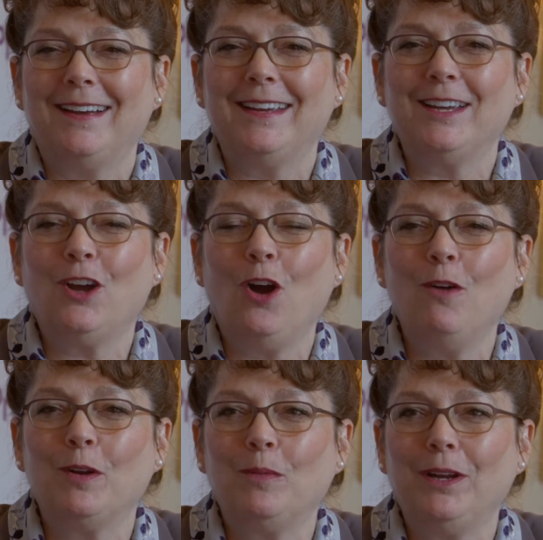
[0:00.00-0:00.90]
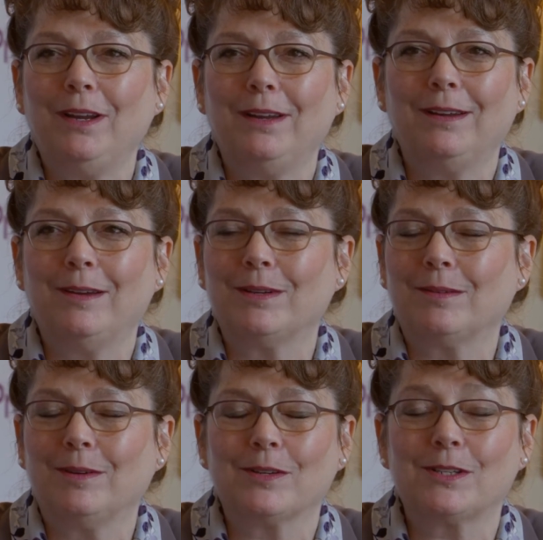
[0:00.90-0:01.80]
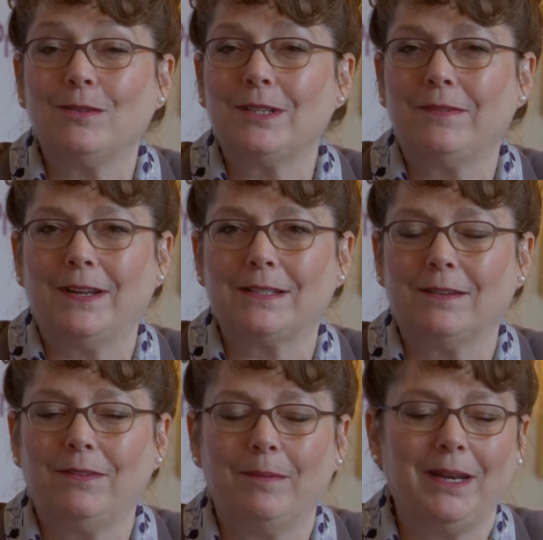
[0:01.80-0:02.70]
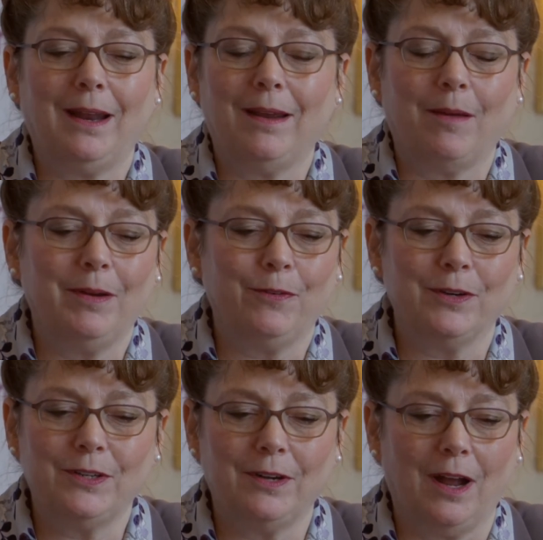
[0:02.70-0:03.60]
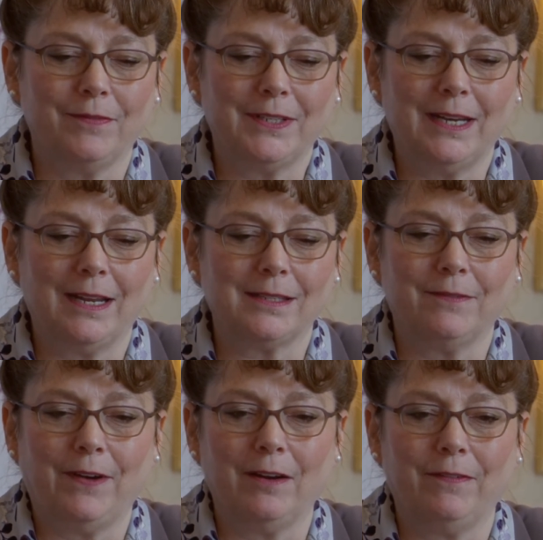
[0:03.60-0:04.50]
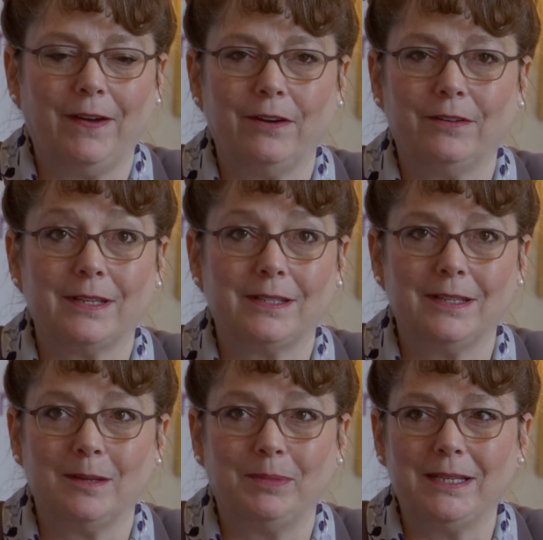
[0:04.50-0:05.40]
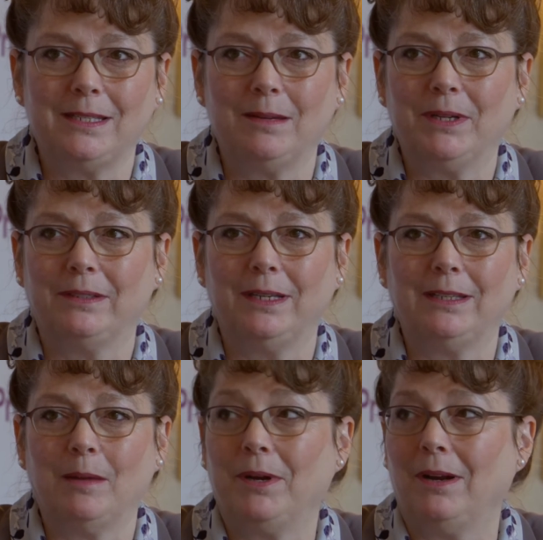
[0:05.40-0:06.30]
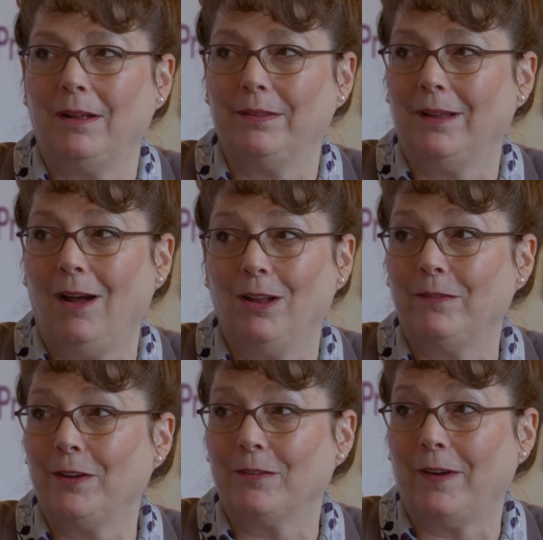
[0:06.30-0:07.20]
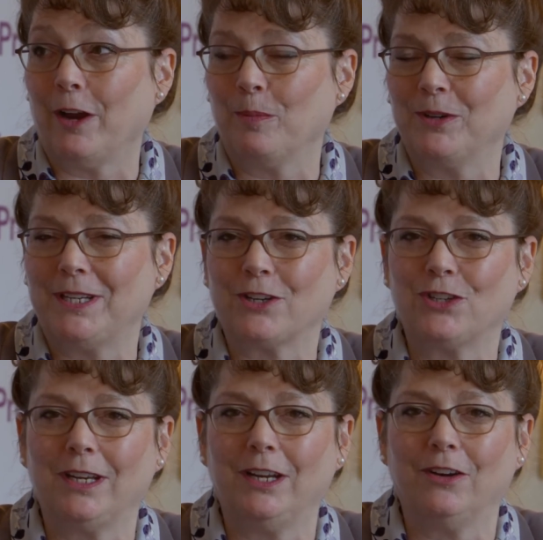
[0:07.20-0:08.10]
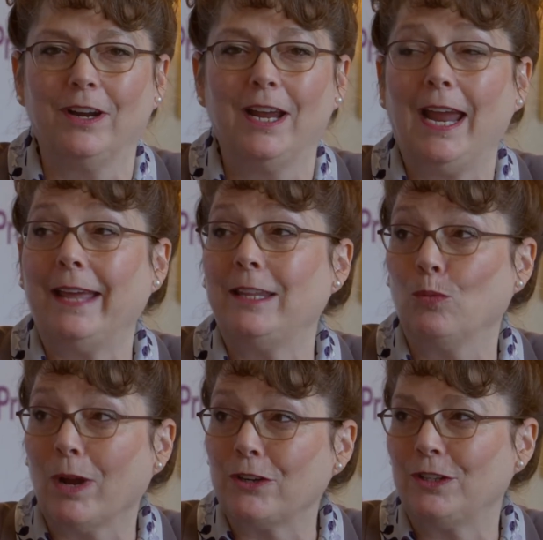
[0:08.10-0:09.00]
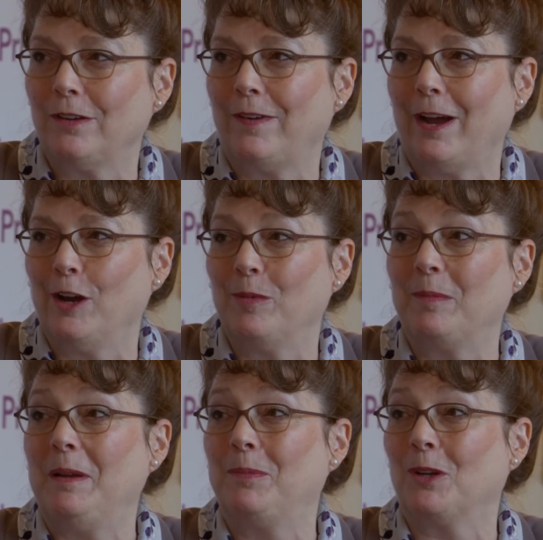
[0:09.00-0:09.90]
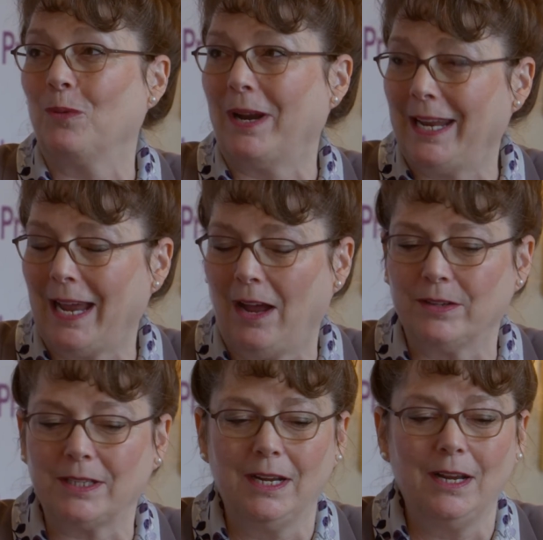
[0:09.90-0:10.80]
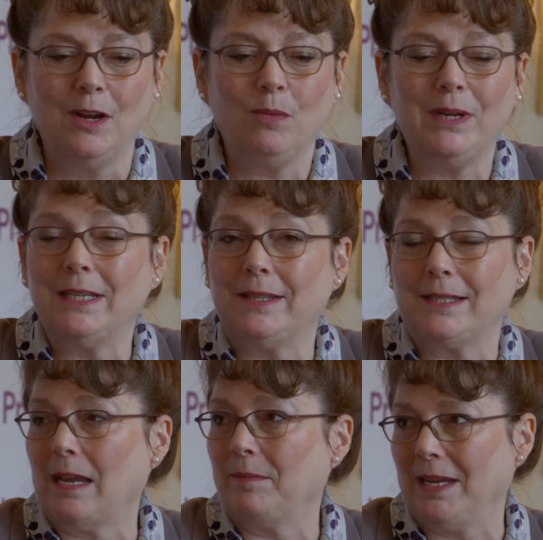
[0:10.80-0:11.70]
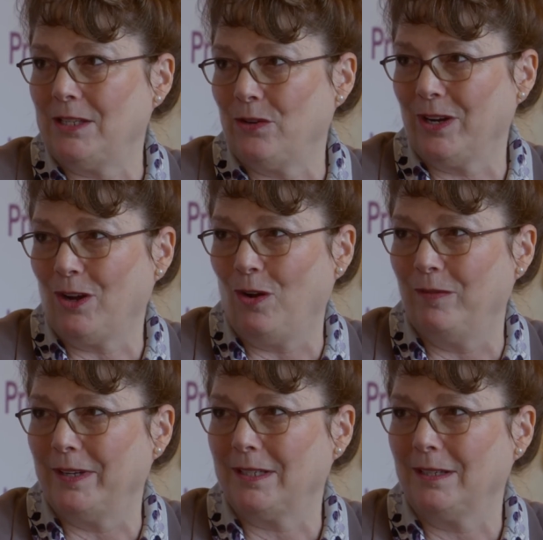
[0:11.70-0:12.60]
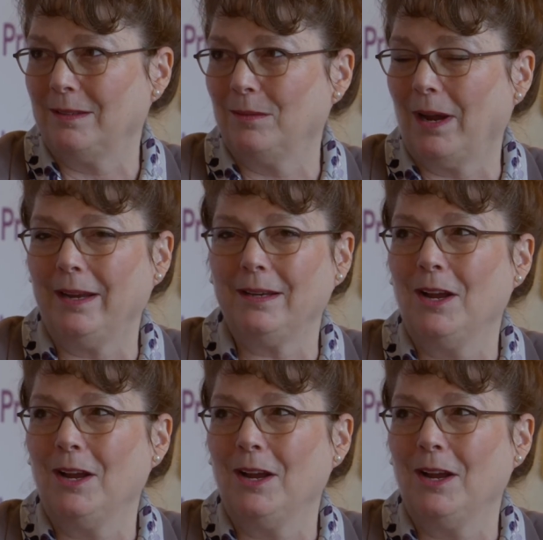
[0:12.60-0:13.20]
In COVID, we were so defensive. I mean, I refer to it often as the firefighter that sees a blazing building. They put on all of their fire protection gear and they run to the fire when people are running out. We did the same thing during COVID, right?